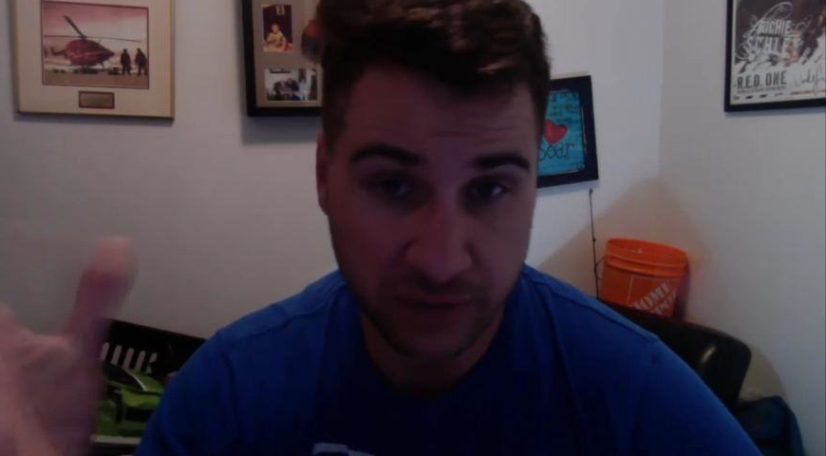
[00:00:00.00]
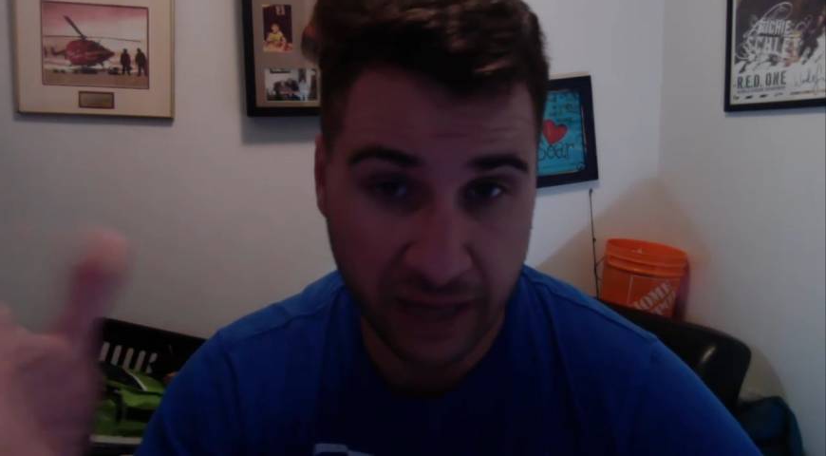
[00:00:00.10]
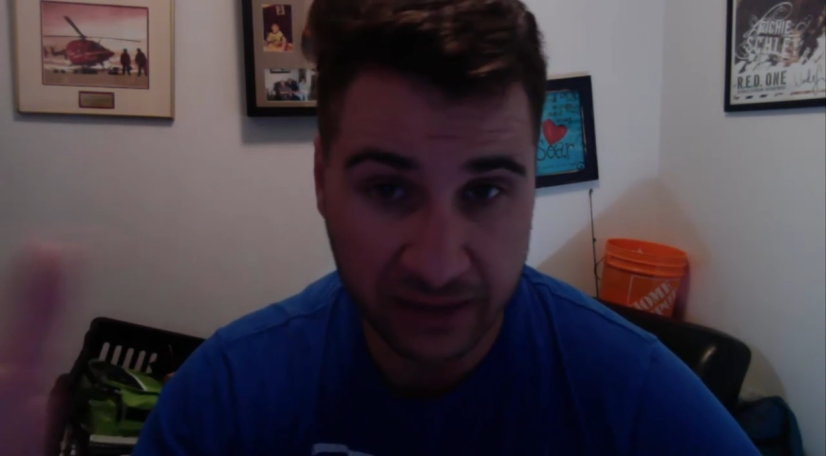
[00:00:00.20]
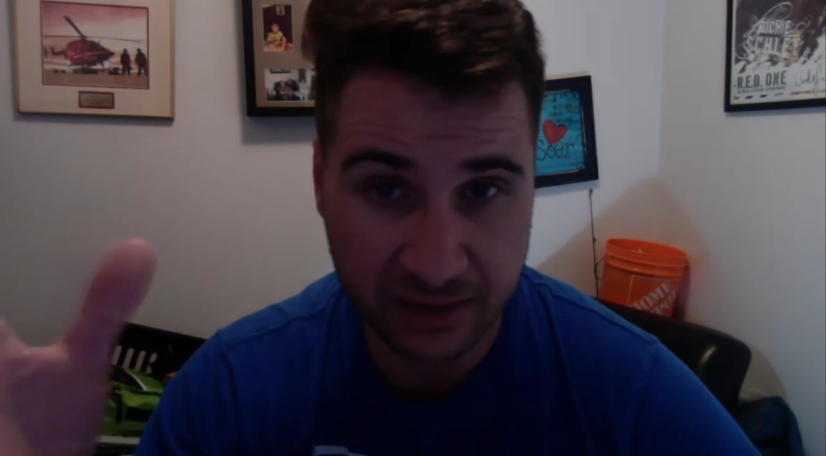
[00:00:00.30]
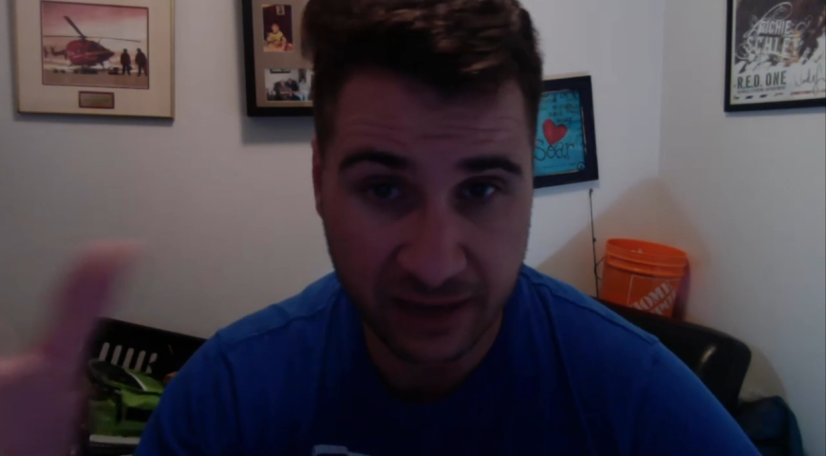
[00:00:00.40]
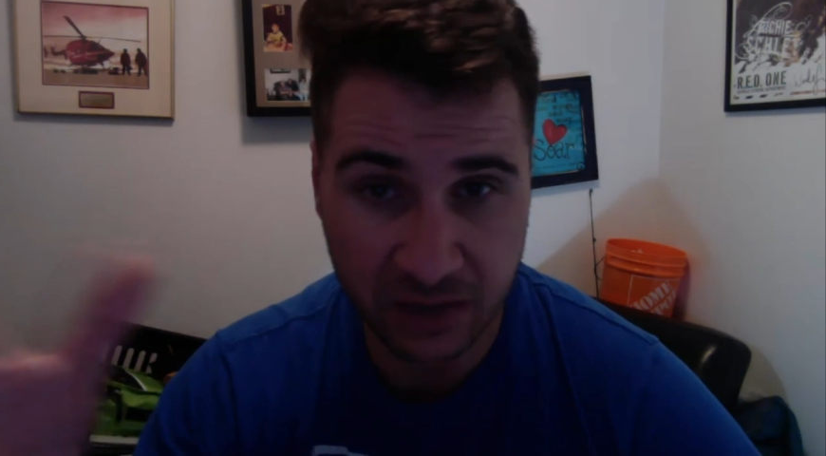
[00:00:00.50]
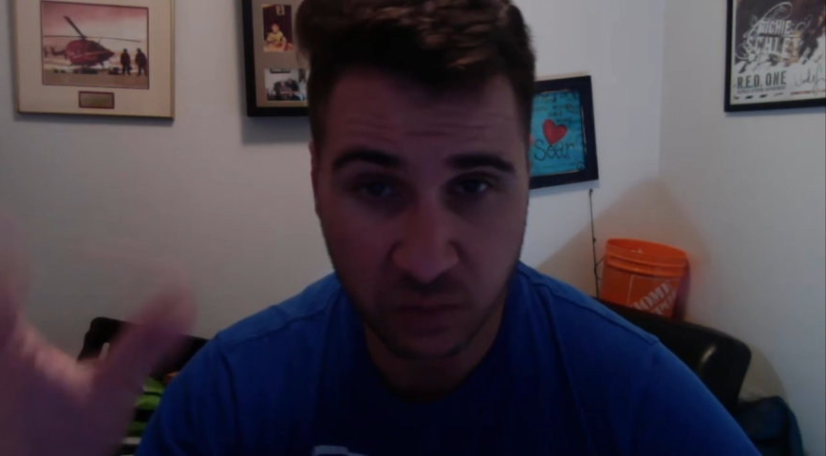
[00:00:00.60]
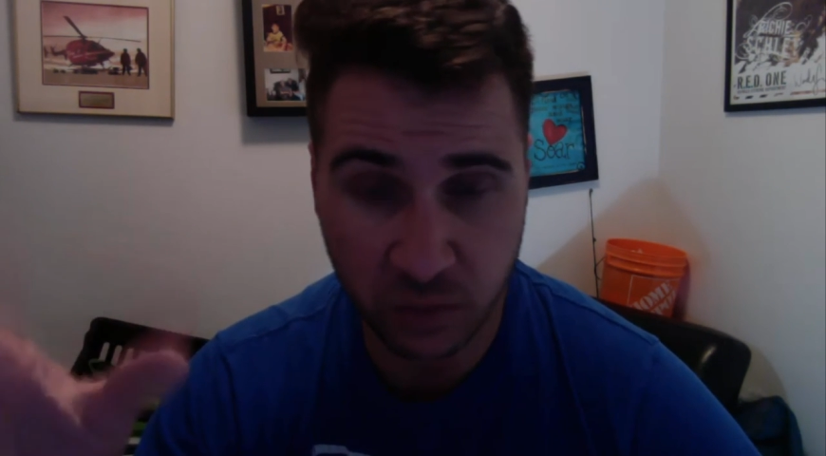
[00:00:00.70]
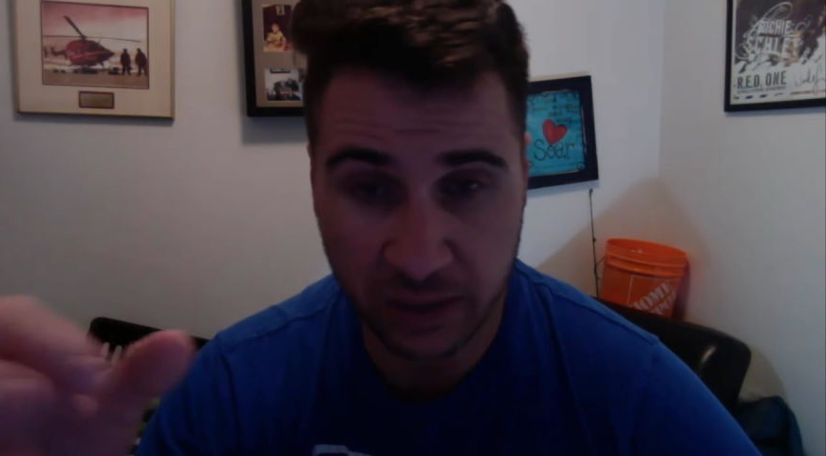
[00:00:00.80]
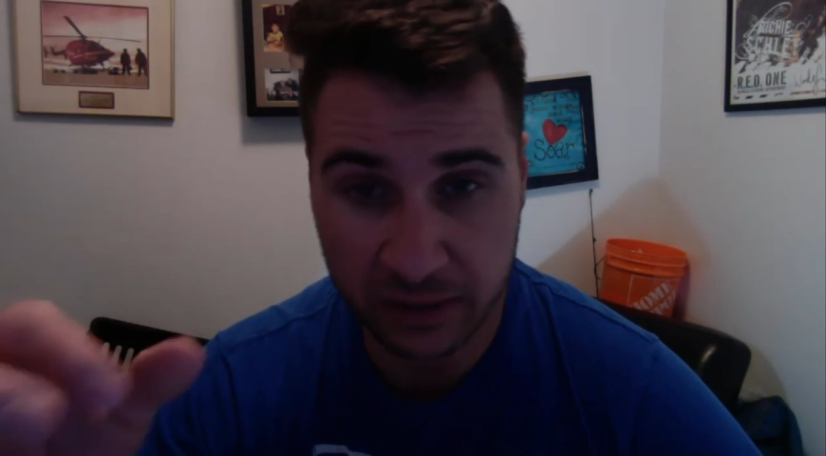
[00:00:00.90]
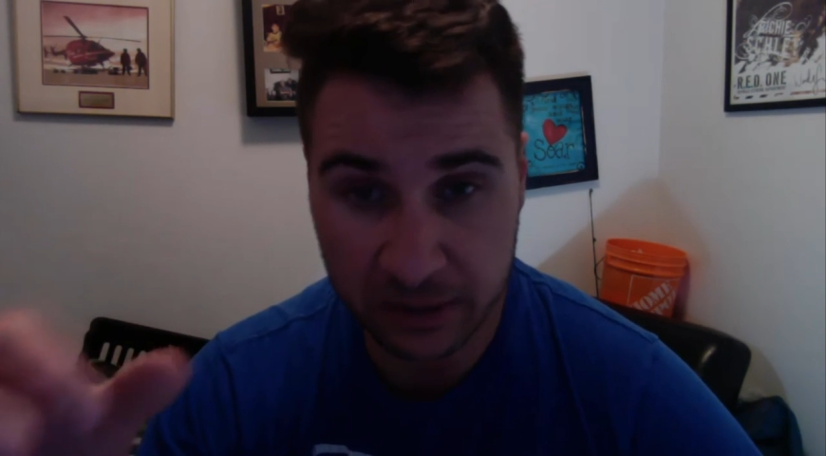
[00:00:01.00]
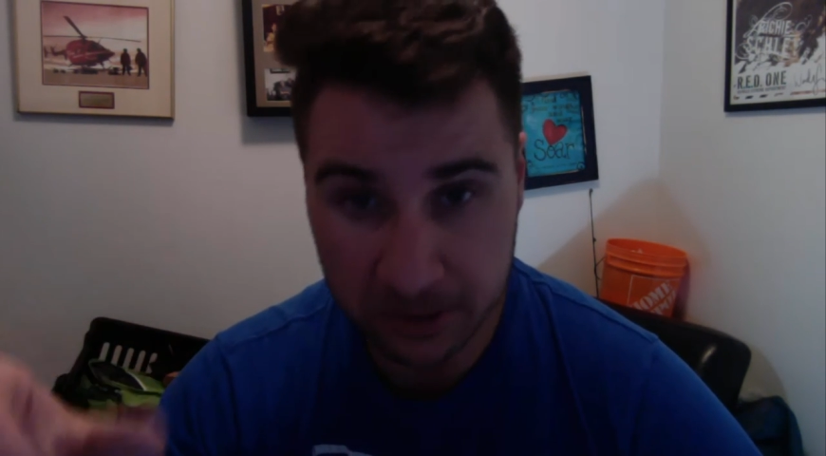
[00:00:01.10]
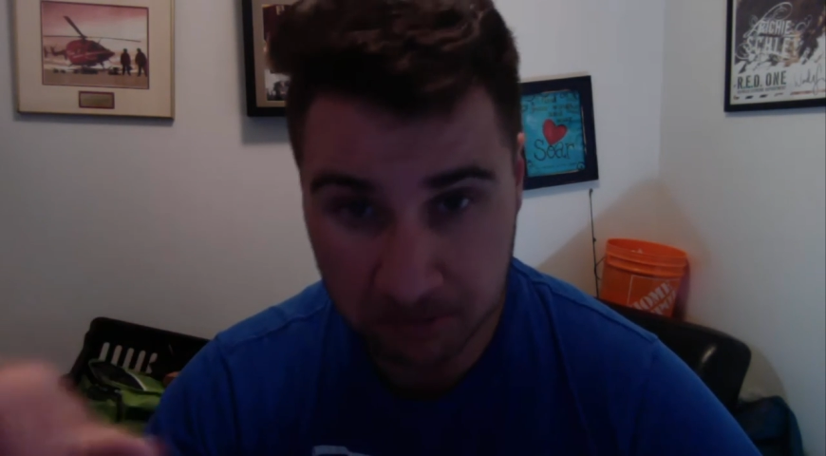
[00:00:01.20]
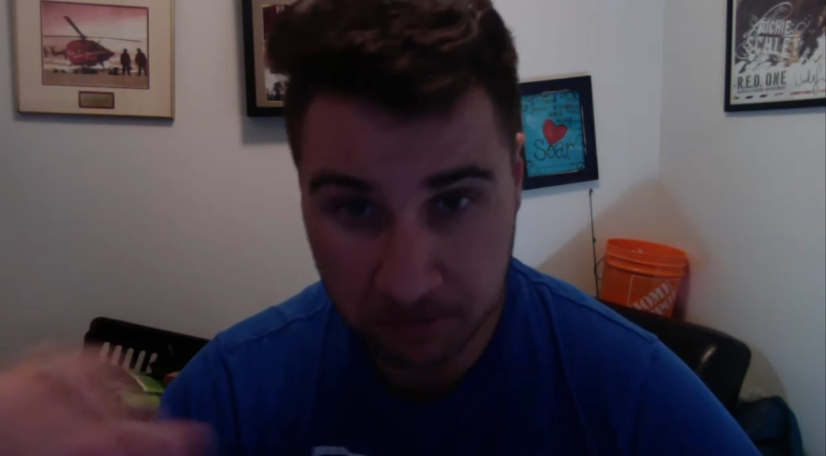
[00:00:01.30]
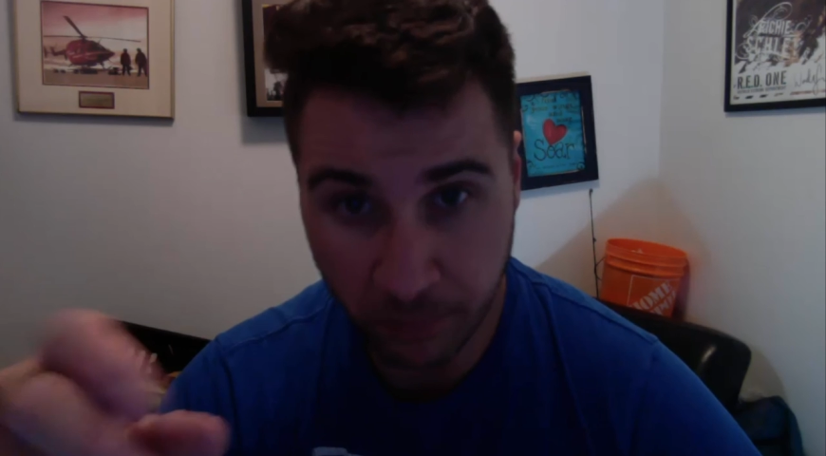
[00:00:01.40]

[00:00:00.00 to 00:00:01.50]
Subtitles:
that's what it is.